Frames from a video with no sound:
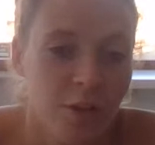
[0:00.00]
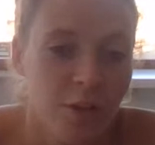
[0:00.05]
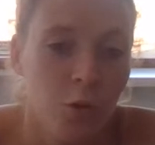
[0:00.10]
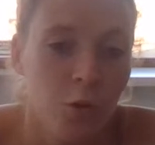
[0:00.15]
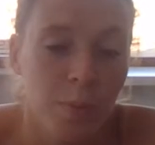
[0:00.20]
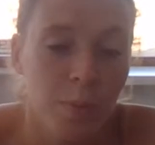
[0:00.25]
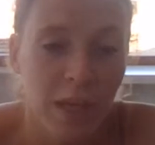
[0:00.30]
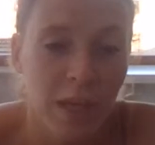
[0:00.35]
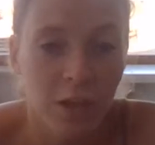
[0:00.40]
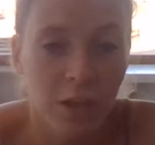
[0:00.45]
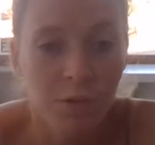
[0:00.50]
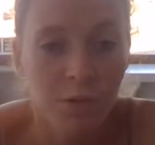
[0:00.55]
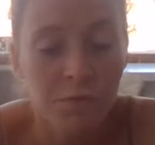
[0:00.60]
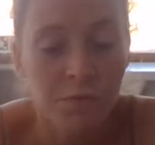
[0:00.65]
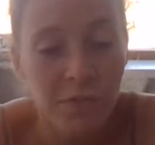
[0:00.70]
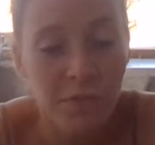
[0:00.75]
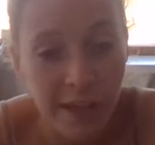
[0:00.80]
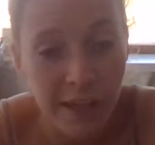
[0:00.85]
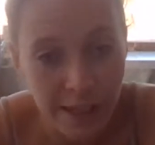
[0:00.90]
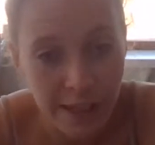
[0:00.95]
still being
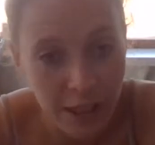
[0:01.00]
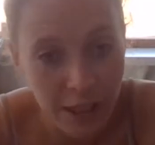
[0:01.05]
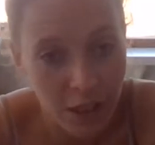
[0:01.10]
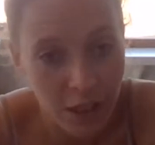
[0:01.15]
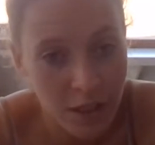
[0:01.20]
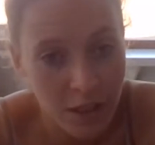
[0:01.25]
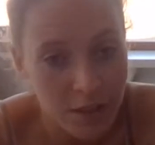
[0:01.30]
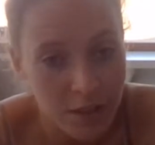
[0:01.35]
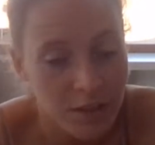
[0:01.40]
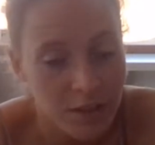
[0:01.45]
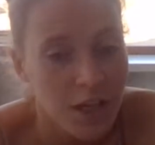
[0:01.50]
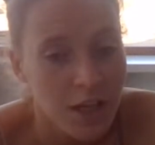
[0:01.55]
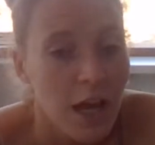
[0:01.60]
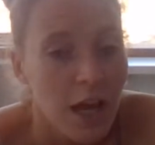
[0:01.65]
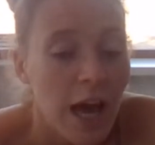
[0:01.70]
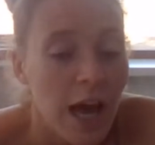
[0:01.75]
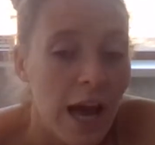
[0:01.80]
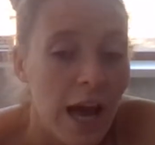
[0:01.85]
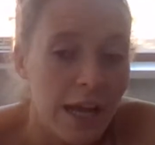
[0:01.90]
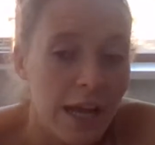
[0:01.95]
convenient,
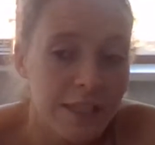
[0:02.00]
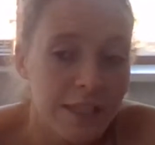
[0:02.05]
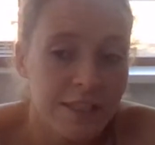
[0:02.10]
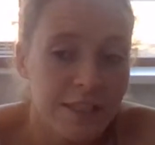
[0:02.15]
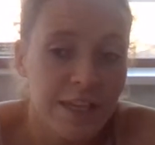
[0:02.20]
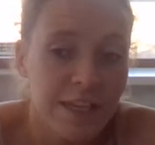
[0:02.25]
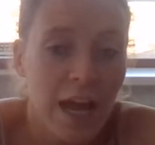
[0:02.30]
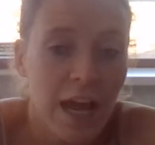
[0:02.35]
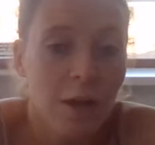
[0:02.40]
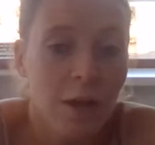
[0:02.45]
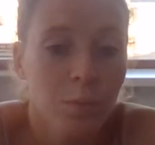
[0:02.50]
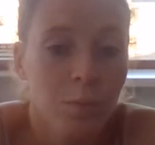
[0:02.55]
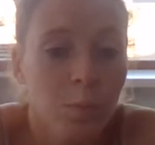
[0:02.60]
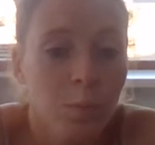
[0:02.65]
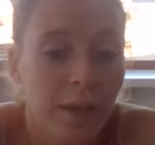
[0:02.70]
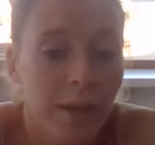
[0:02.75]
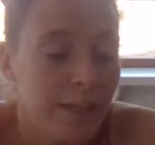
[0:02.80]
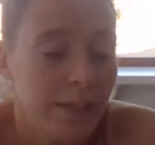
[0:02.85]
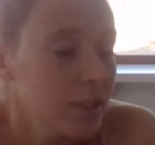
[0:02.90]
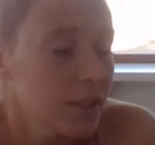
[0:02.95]
and
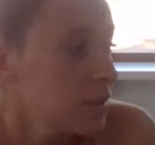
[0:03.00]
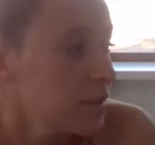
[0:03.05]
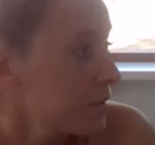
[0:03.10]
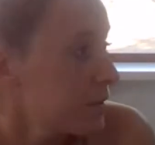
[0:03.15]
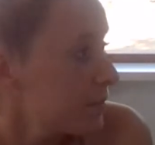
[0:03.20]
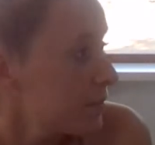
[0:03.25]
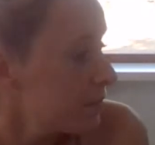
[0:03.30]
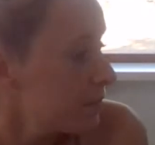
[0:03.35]
downwind.